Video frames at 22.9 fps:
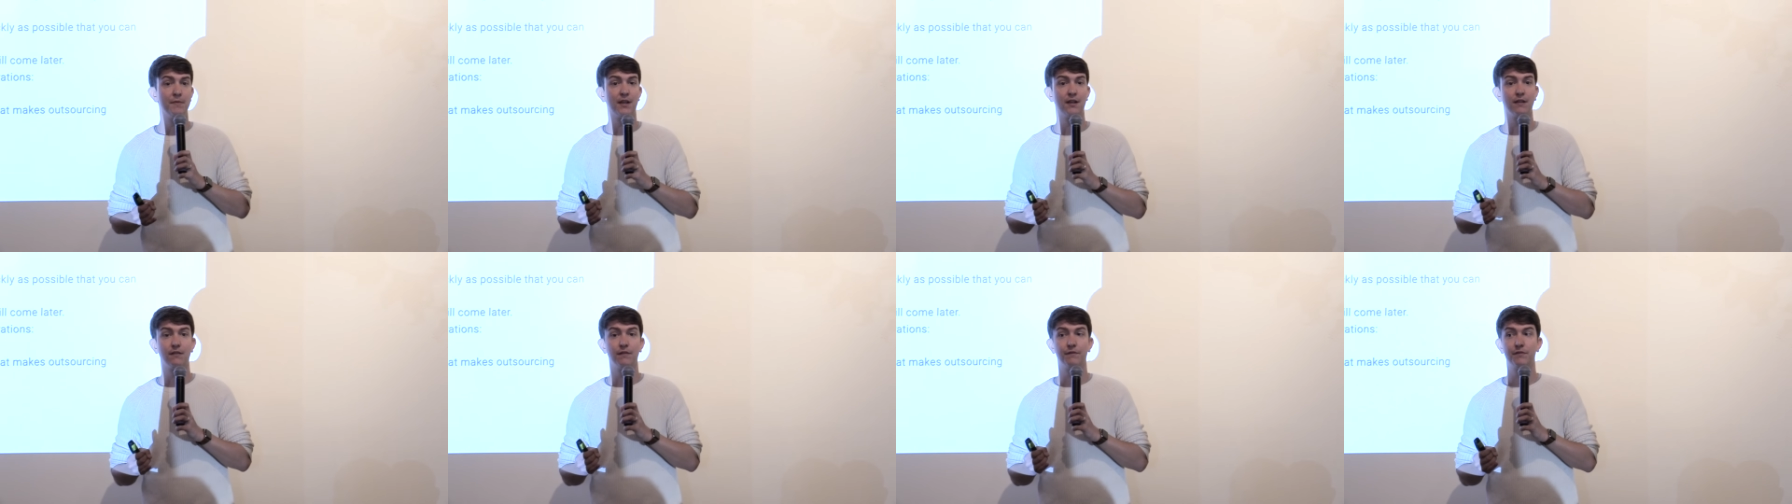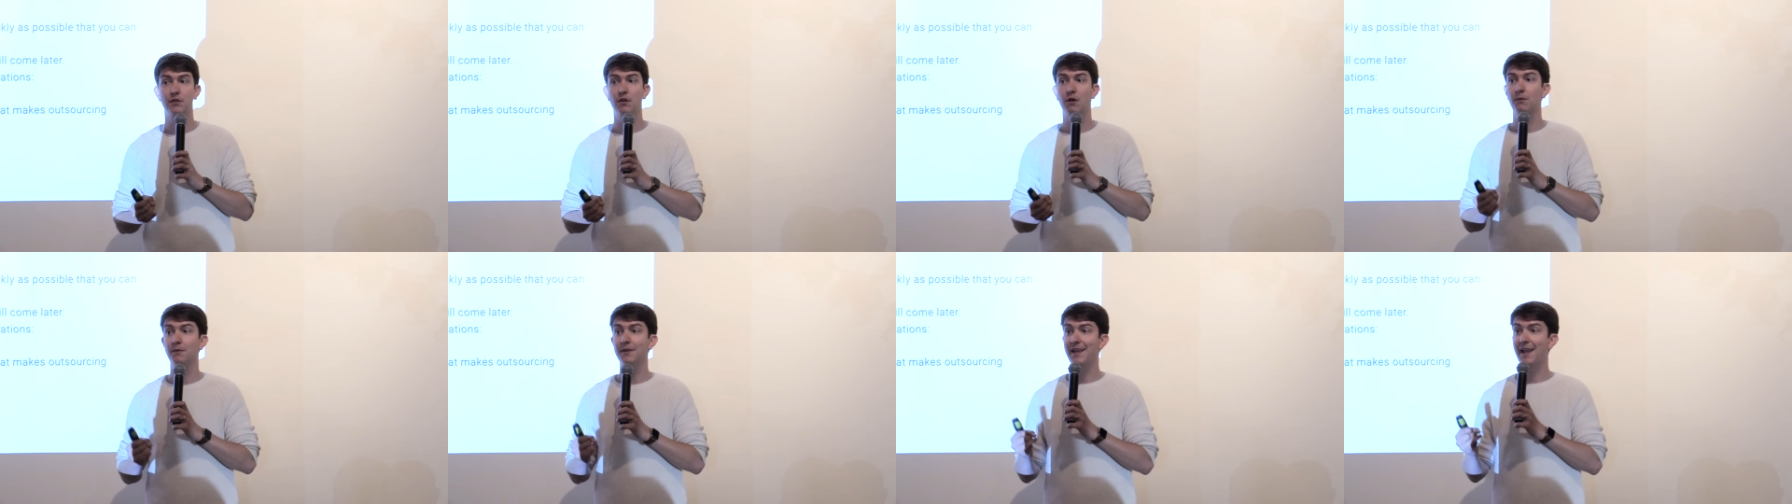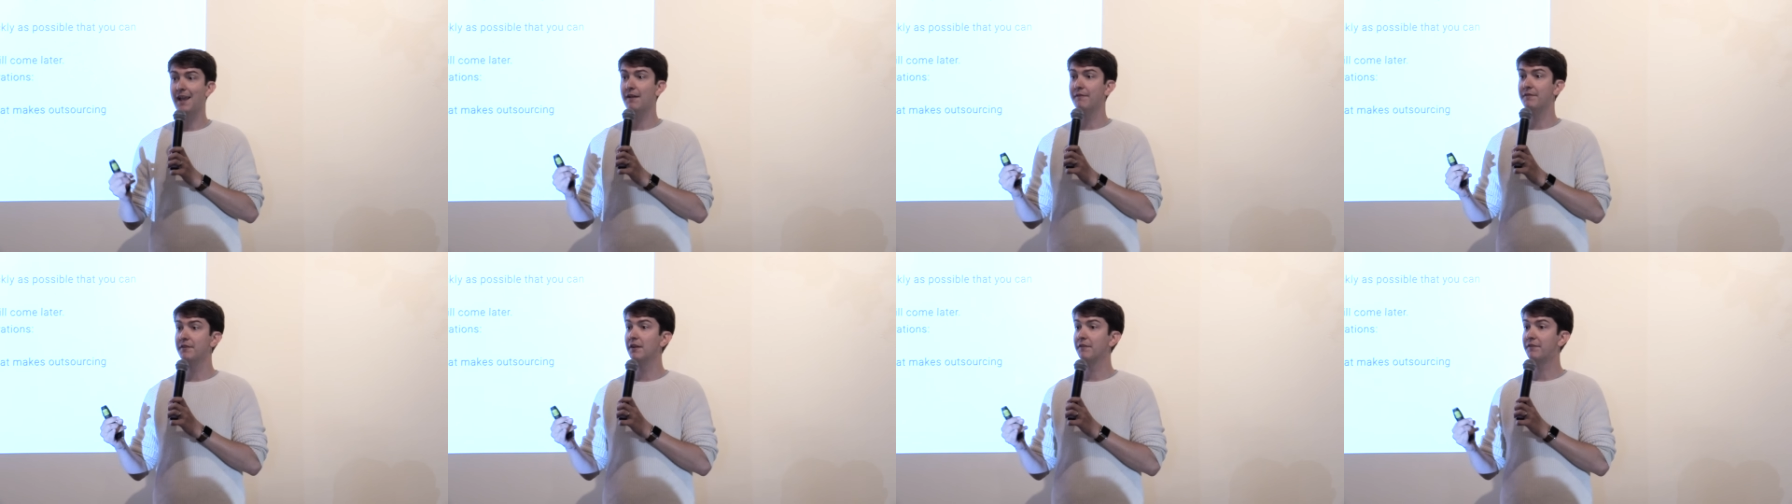Because if you only
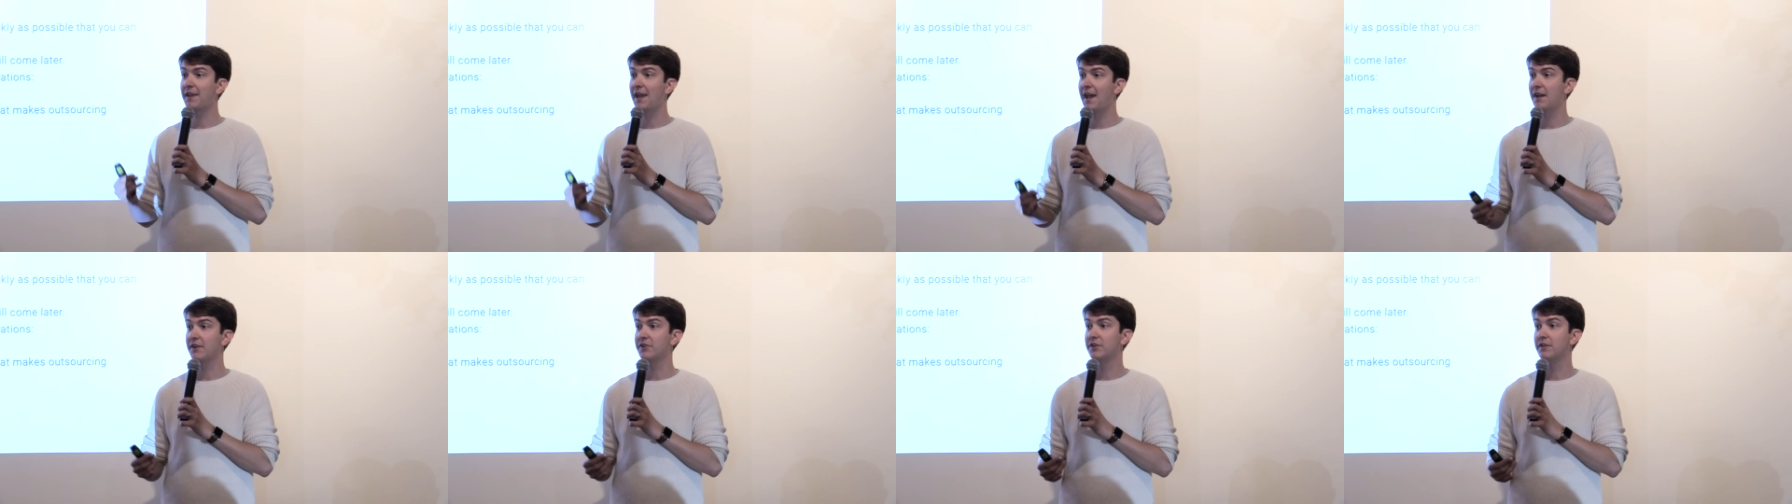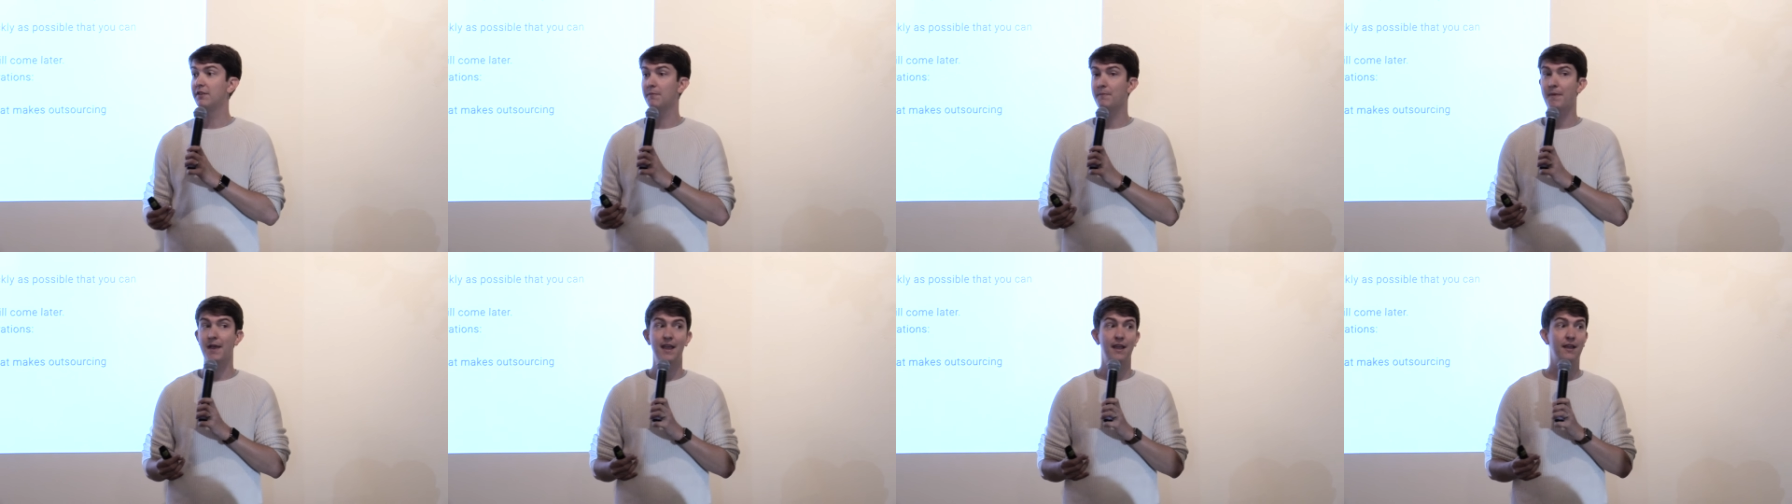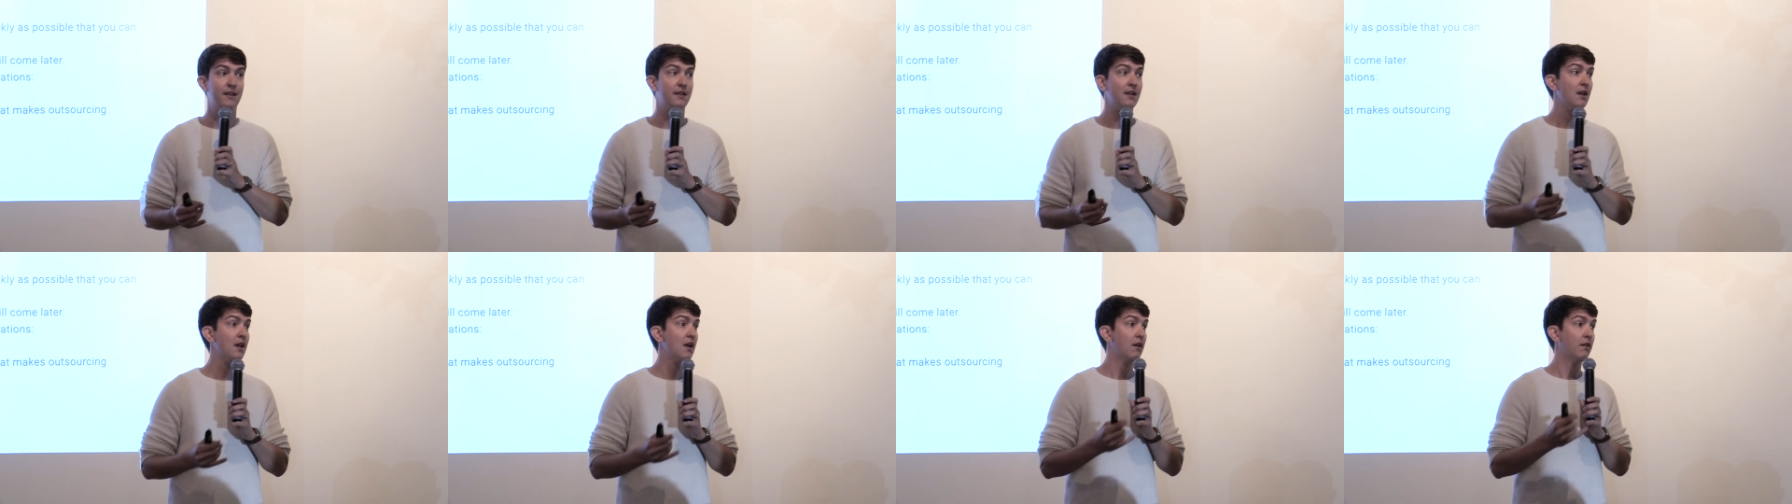have enough cash in the
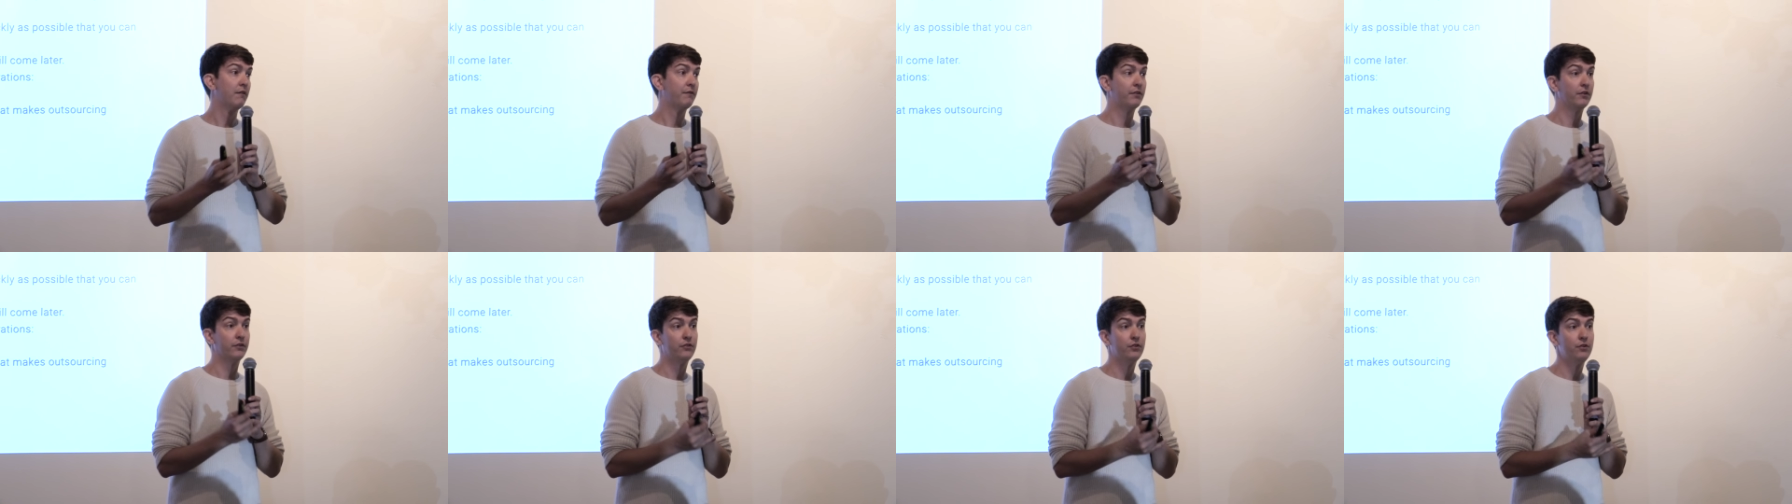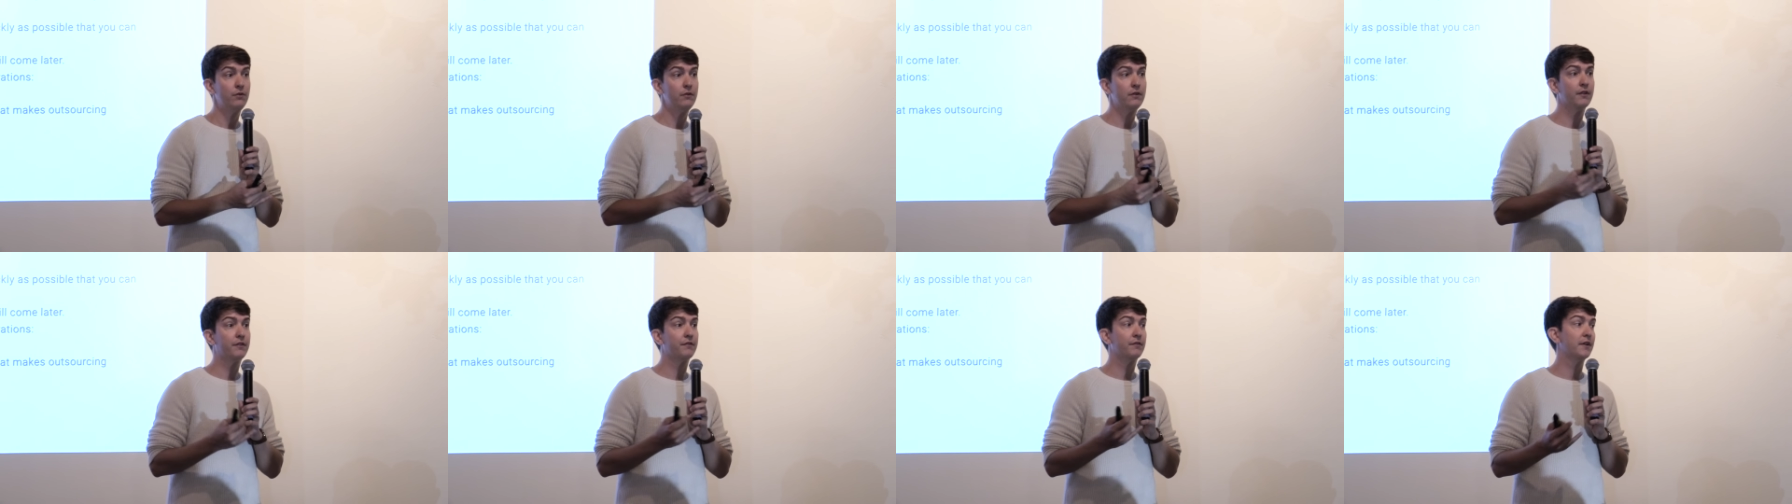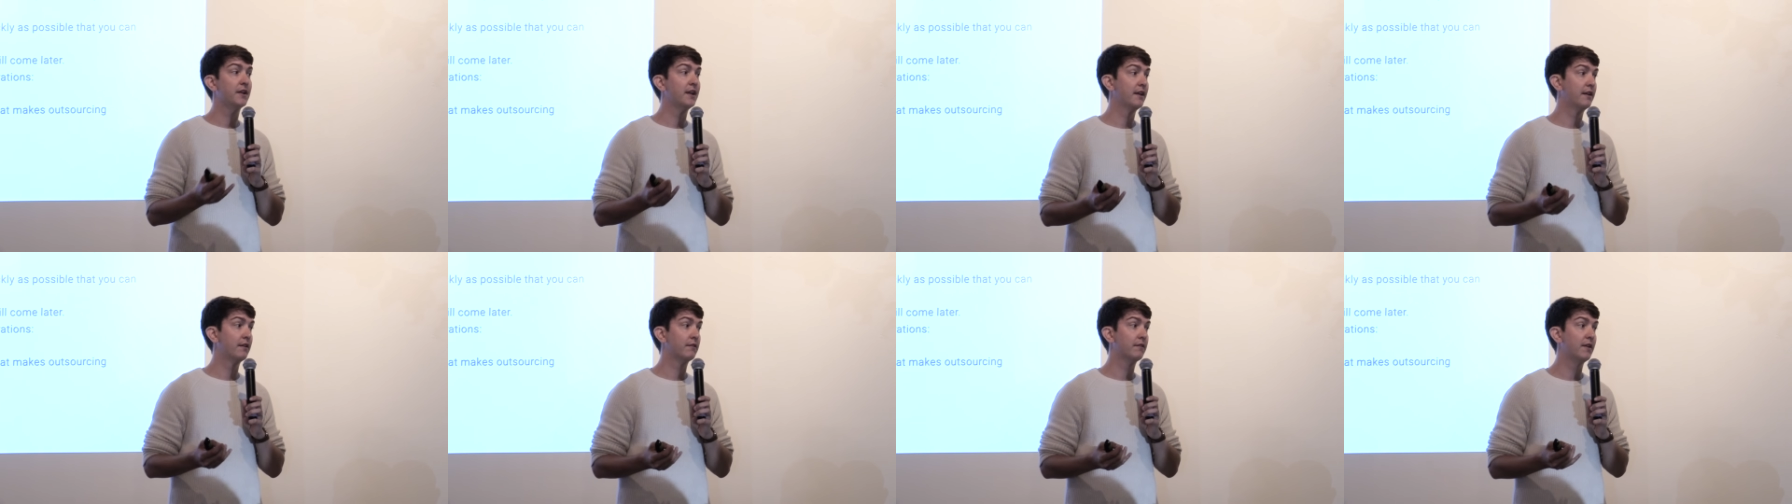bank for 2 to
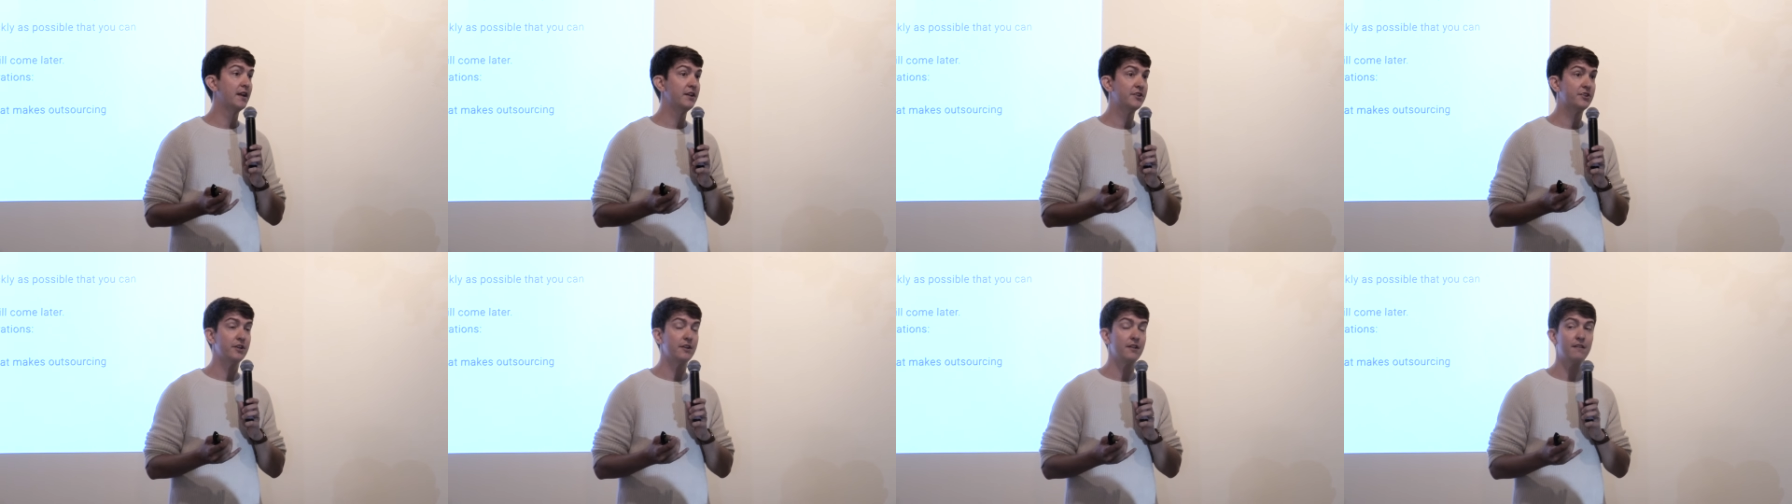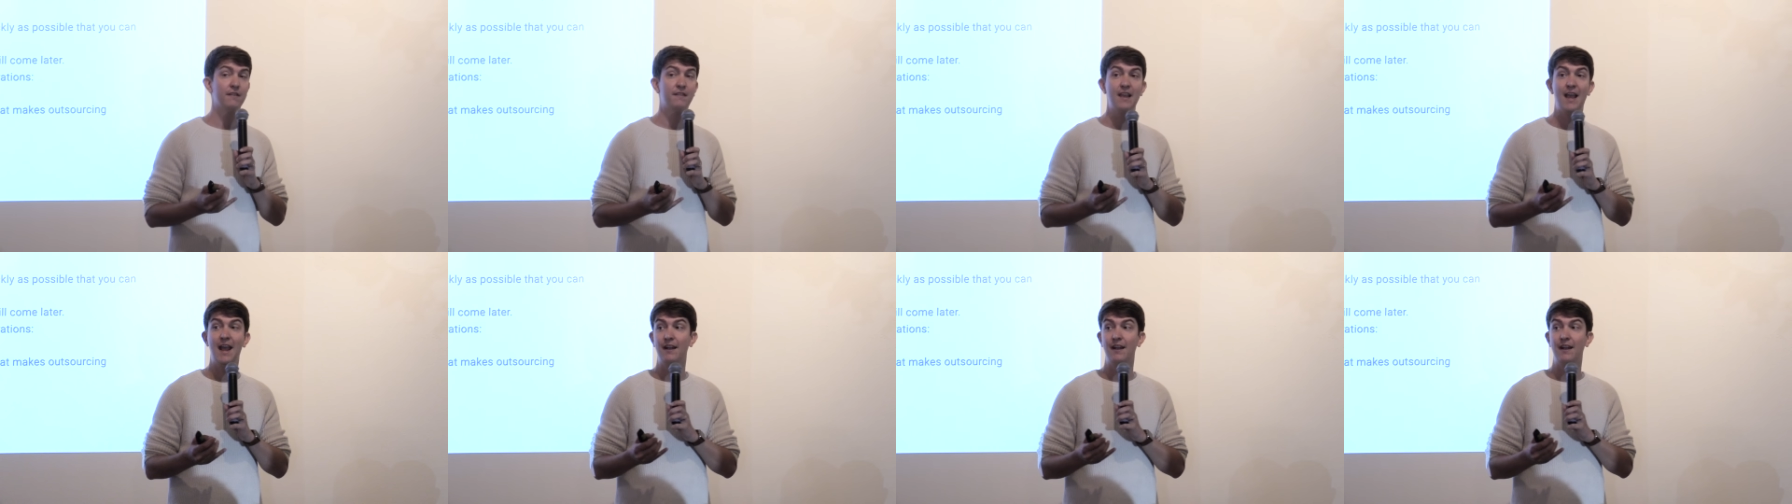3 iterations,